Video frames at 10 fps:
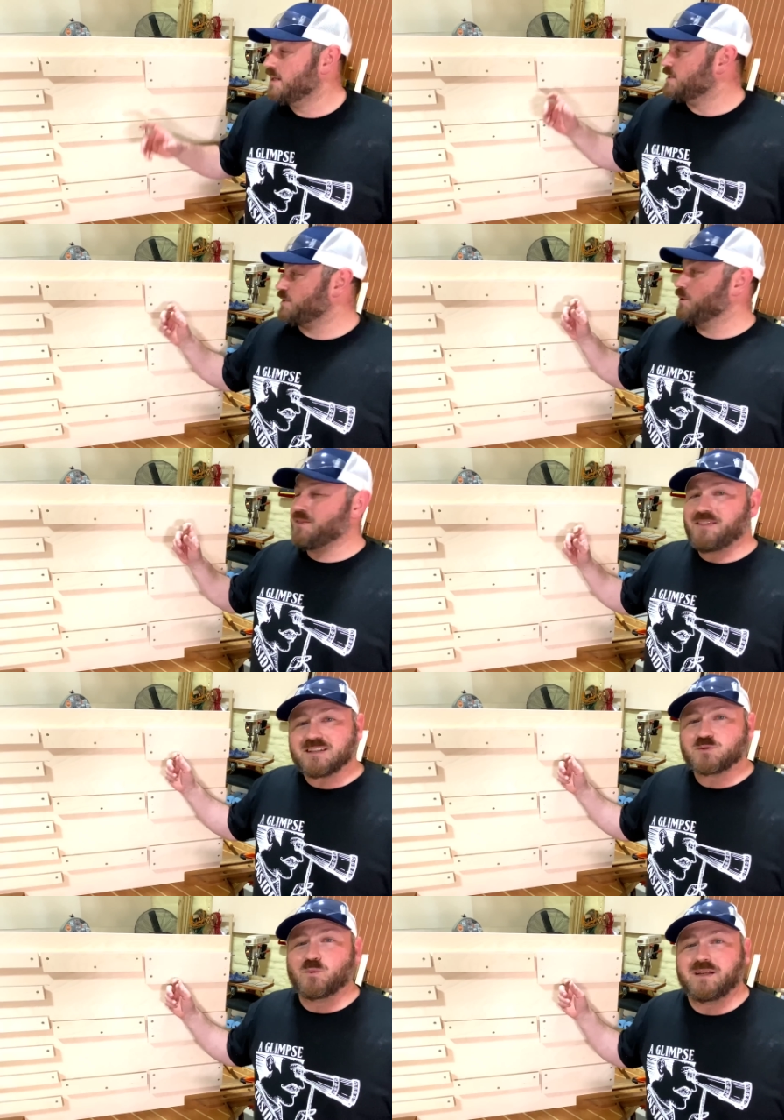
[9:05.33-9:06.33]
So
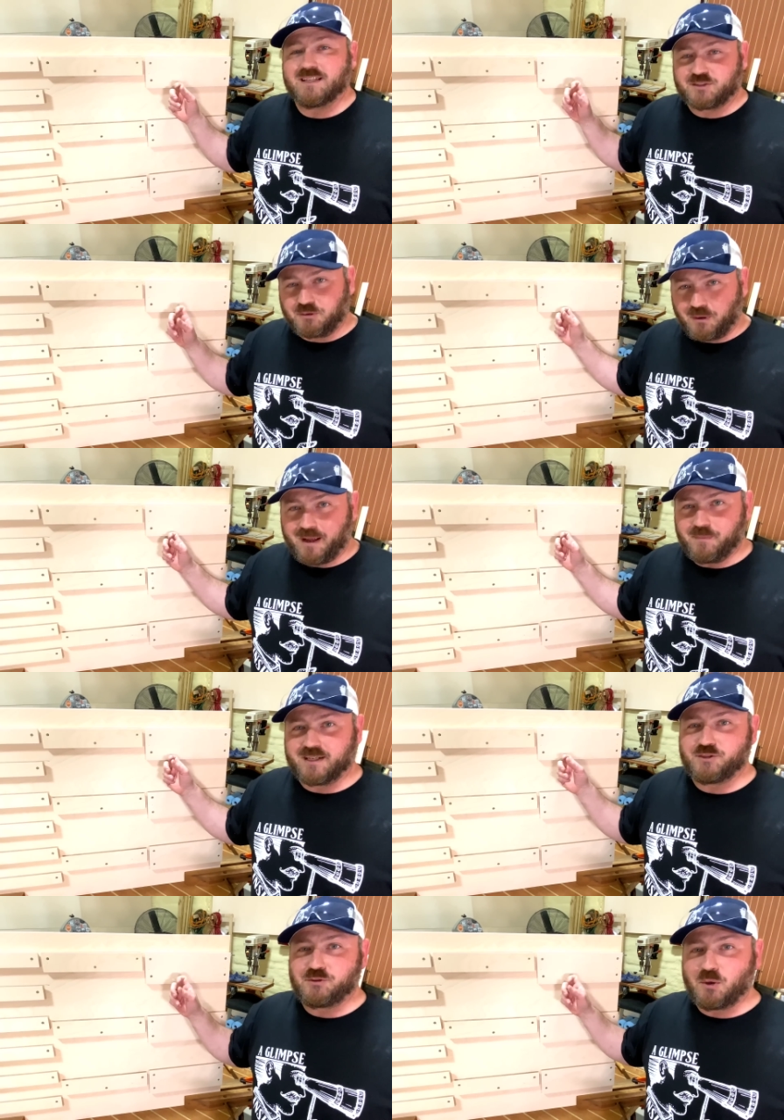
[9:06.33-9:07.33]
this one is great because you